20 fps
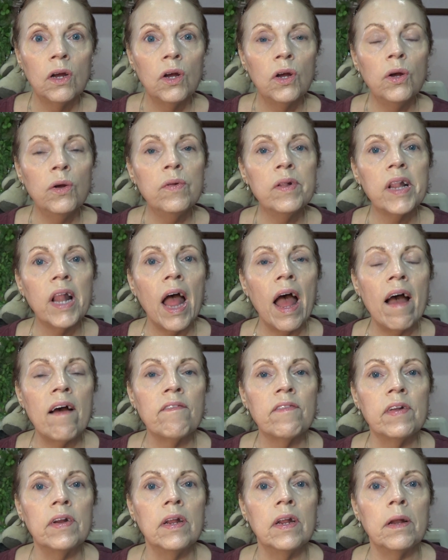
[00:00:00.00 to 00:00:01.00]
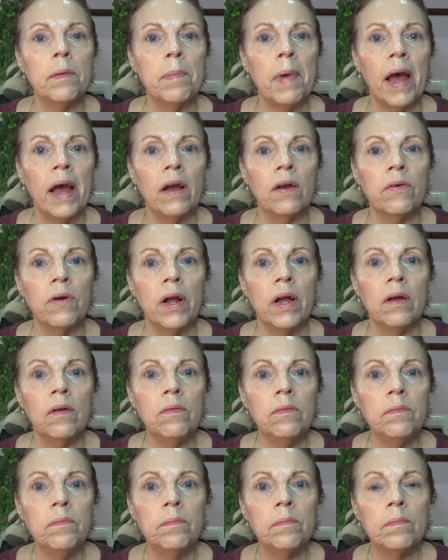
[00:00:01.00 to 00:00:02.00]
Who's laughing in the
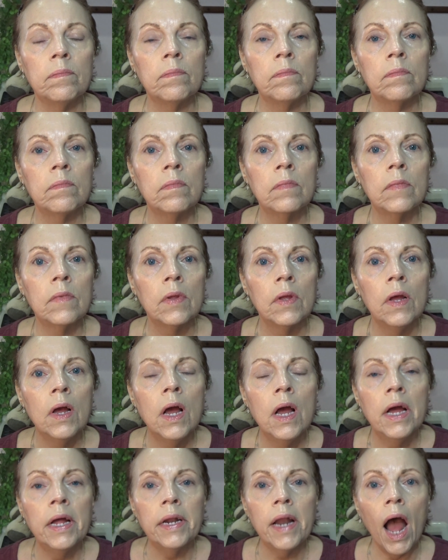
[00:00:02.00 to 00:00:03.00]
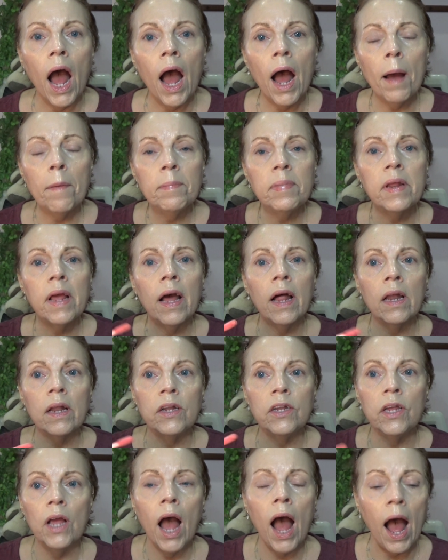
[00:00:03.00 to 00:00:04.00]
background? Now, I'm
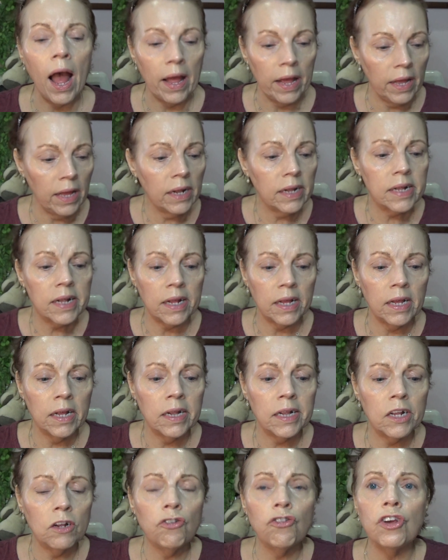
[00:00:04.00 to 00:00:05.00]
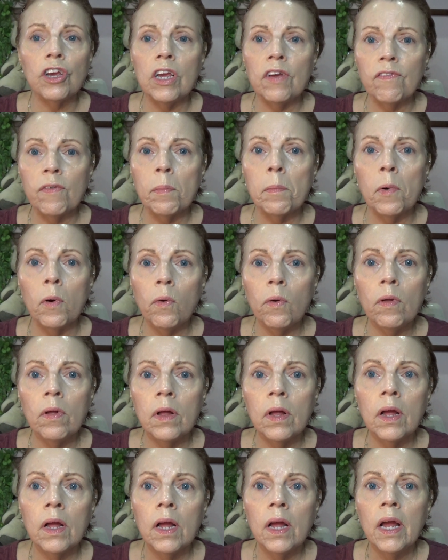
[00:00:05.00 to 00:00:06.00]
telling you, it's, it's achievable.
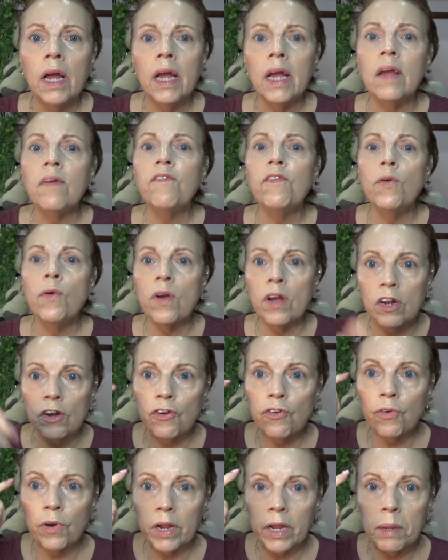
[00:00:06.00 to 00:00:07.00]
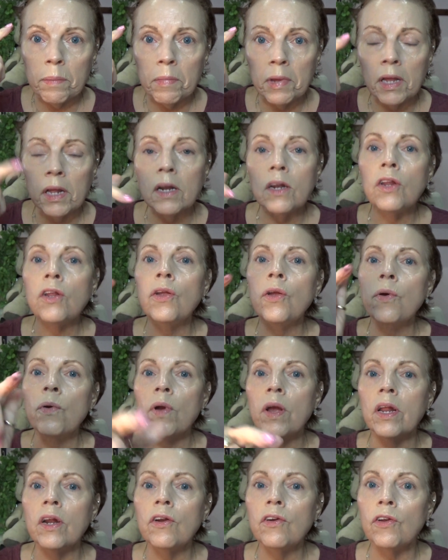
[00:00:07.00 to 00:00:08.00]
If you can dream it, you
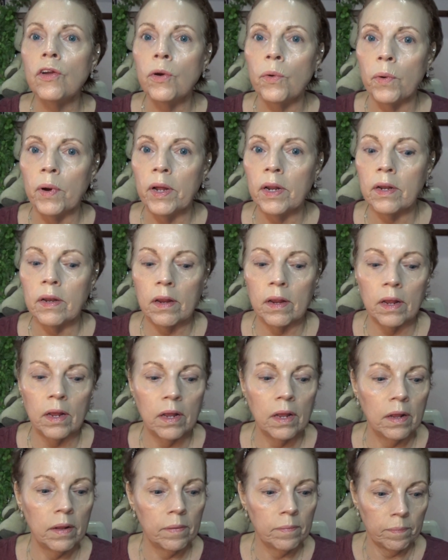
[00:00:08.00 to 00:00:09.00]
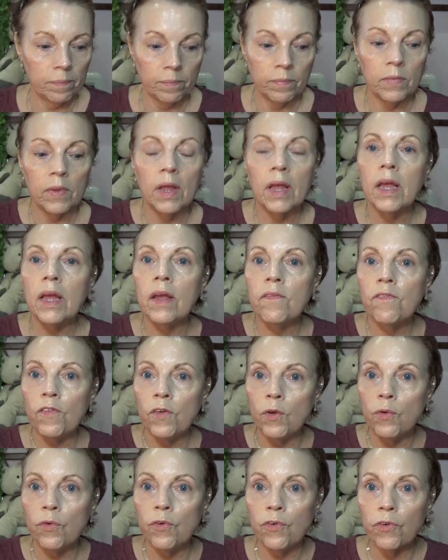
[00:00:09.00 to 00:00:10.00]
can do it. If
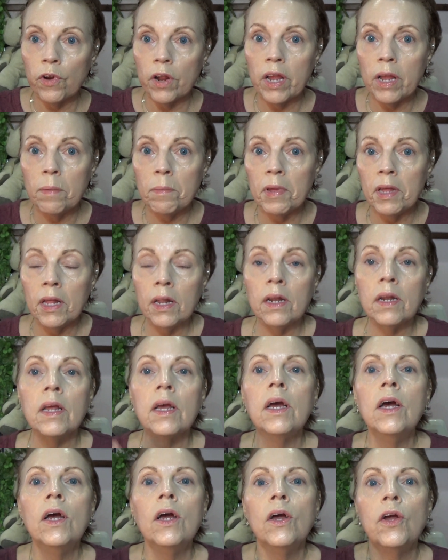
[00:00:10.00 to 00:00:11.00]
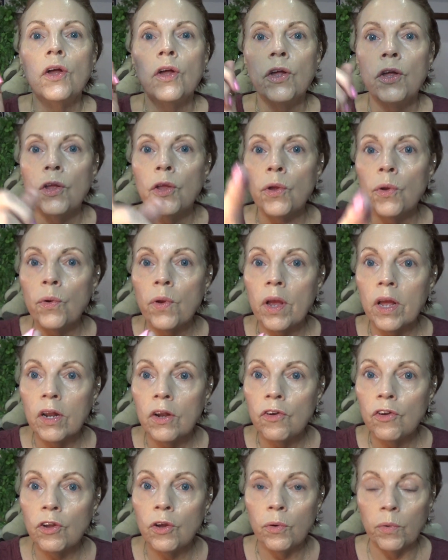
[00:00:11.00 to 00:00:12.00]
you dream it, you can
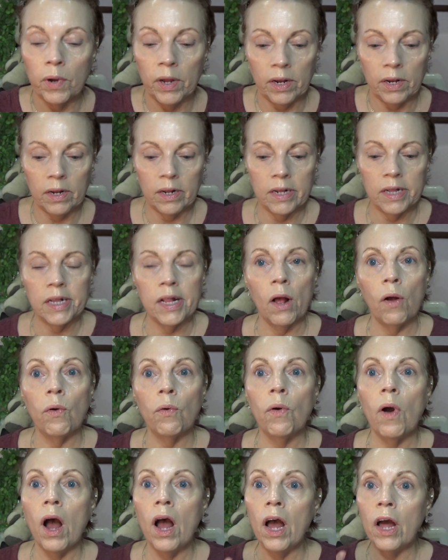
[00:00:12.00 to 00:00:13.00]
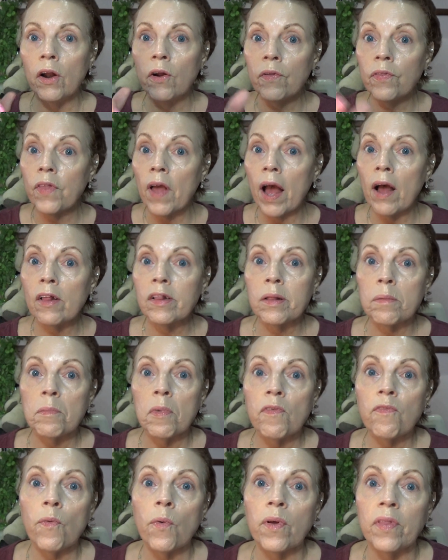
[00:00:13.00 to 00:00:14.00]
do it. So, a 100,000
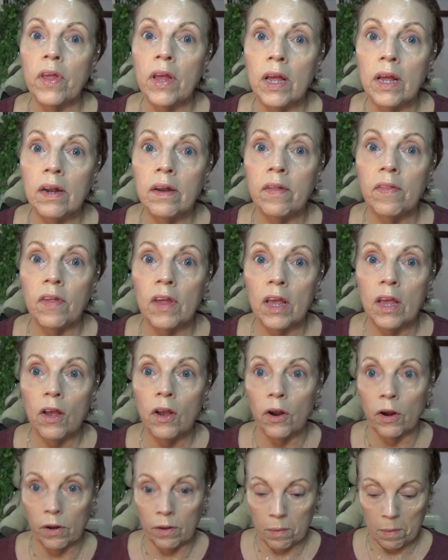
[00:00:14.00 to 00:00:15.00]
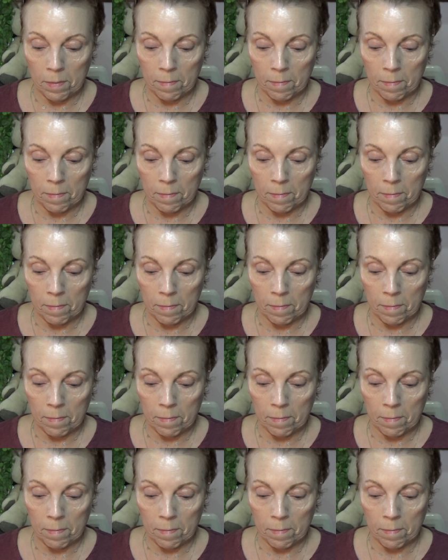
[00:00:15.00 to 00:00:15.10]
before the end of the year.